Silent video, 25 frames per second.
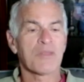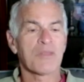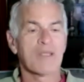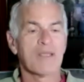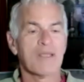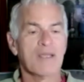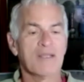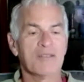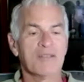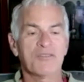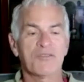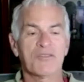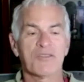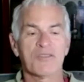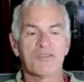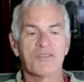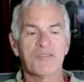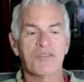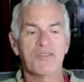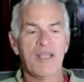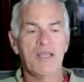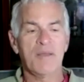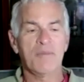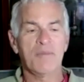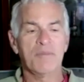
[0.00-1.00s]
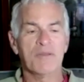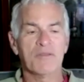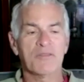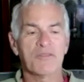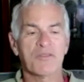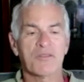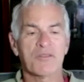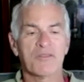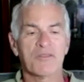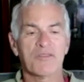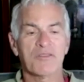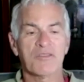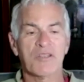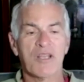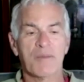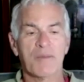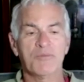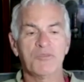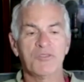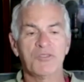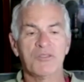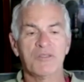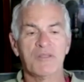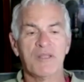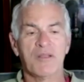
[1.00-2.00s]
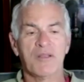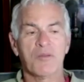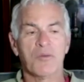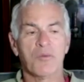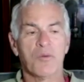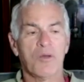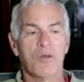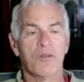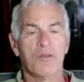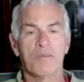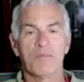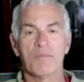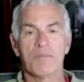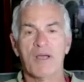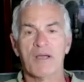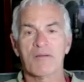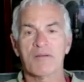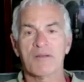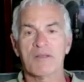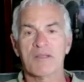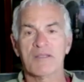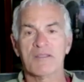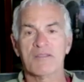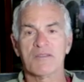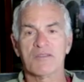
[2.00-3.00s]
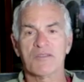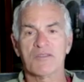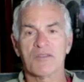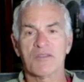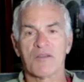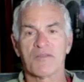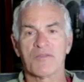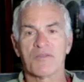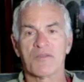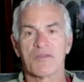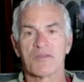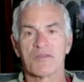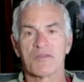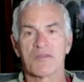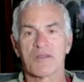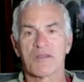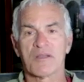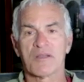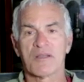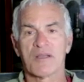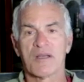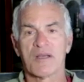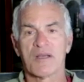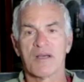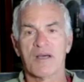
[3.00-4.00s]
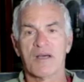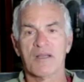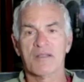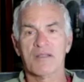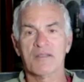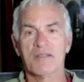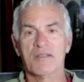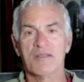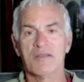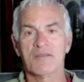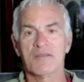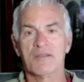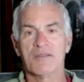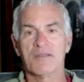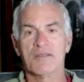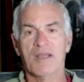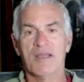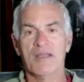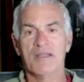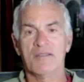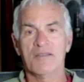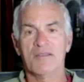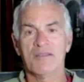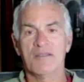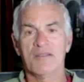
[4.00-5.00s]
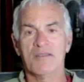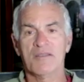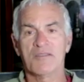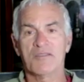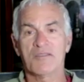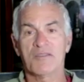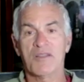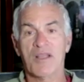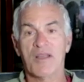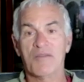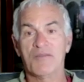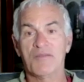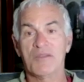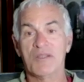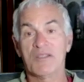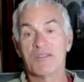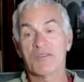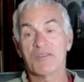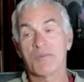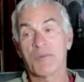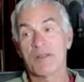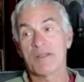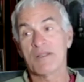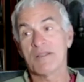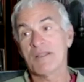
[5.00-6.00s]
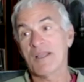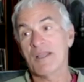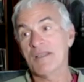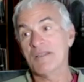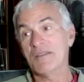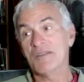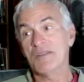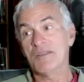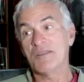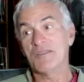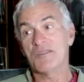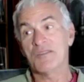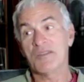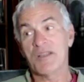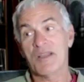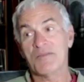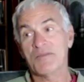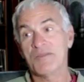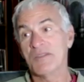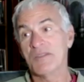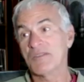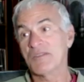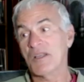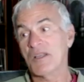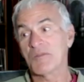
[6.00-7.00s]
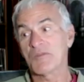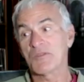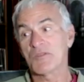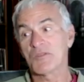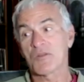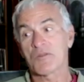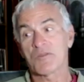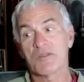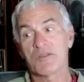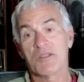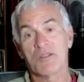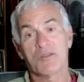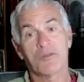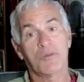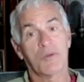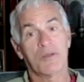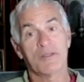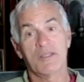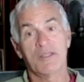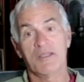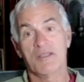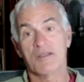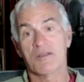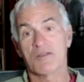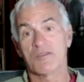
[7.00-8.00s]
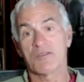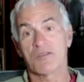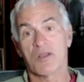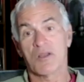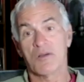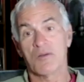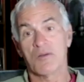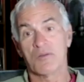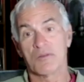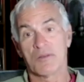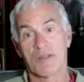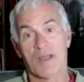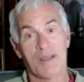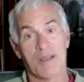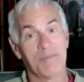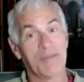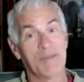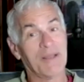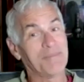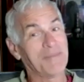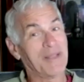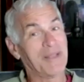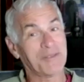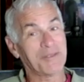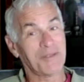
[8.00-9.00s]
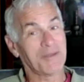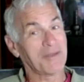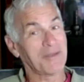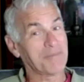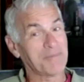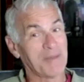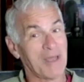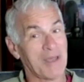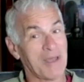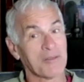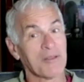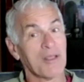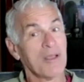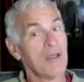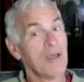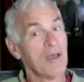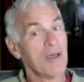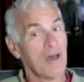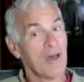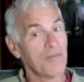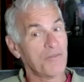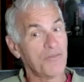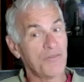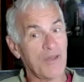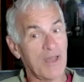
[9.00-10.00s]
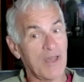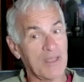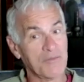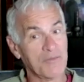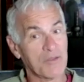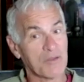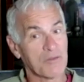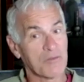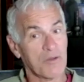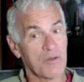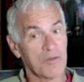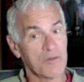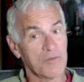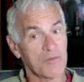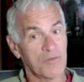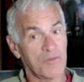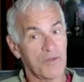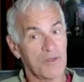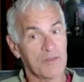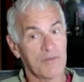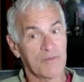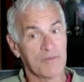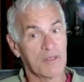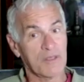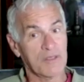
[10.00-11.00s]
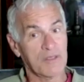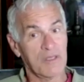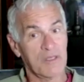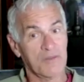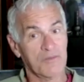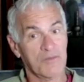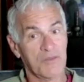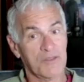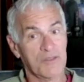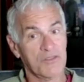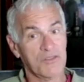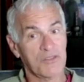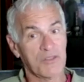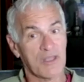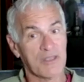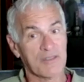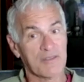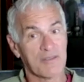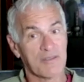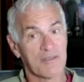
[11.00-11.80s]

it's the same misconception that all Americans suffered until the 1970s. By the 1970s, I was already 20 years old. I mean, I'm not talking about a 5-year-old in front of the TV set.